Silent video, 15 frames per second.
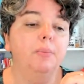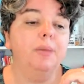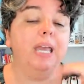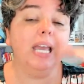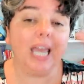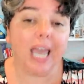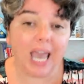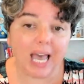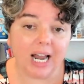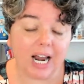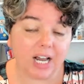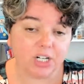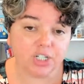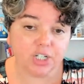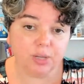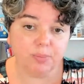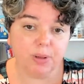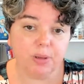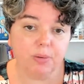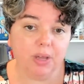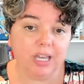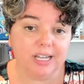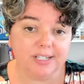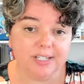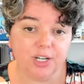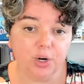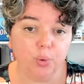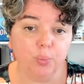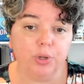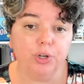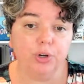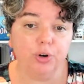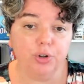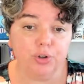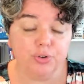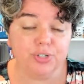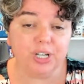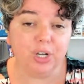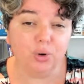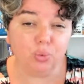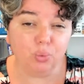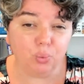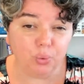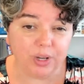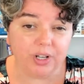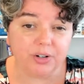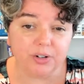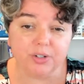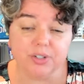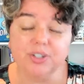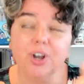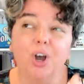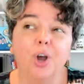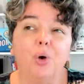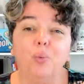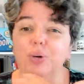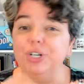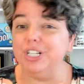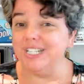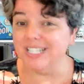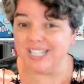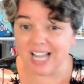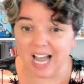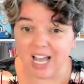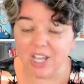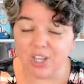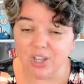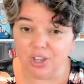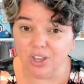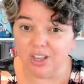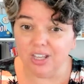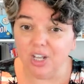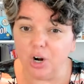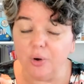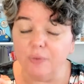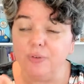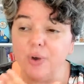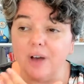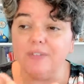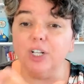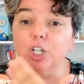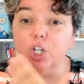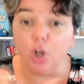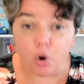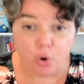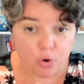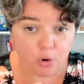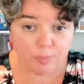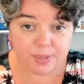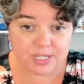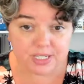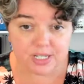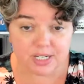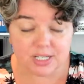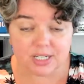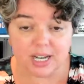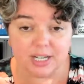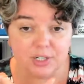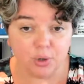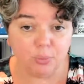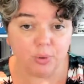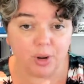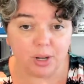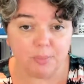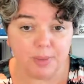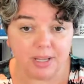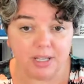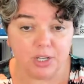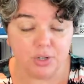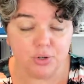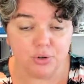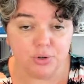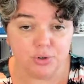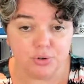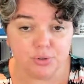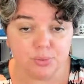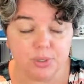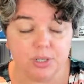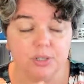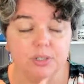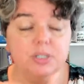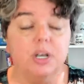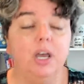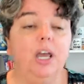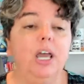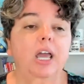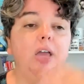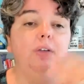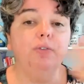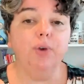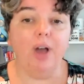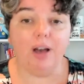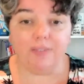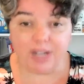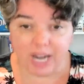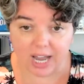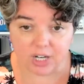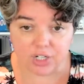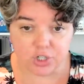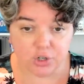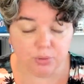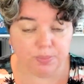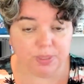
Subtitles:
It can actually be easier when you're using Reels, which is not, if you have a local business, I don't recommend that you use Reels. If you have a national